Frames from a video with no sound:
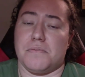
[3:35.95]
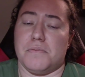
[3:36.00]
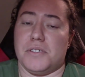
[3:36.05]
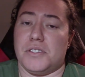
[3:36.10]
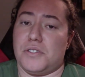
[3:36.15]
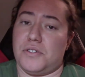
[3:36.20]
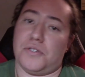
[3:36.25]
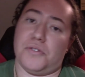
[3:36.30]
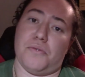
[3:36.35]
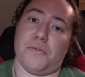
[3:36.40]

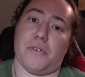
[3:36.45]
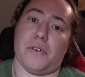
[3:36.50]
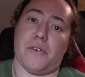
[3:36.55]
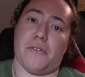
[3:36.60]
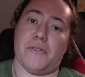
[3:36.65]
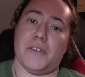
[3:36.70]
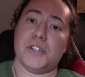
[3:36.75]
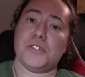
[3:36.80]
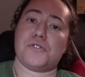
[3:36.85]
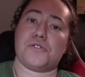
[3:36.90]
meant you were an
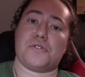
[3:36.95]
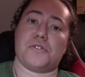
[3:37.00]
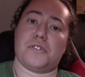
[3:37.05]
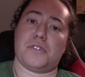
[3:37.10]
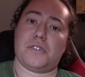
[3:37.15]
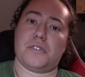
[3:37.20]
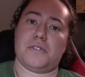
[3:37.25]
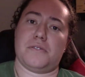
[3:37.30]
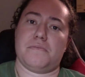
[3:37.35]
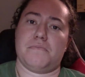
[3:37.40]

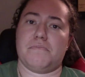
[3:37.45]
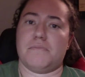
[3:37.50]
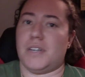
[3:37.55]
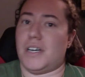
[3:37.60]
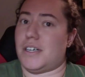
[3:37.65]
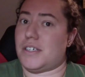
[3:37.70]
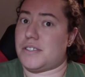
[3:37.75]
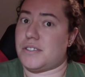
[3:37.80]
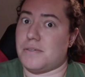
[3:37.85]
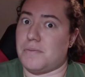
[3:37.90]
adventurer,
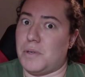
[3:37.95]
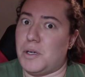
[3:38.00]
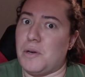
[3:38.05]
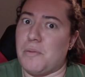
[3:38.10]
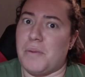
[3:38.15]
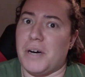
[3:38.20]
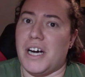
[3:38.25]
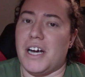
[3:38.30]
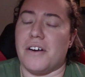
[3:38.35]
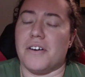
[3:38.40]
possibly a
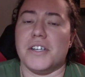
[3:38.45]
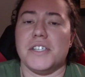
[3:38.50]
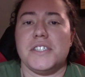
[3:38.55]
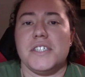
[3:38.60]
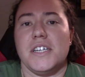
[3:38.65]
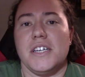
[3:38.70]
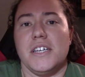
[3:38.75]
pirate.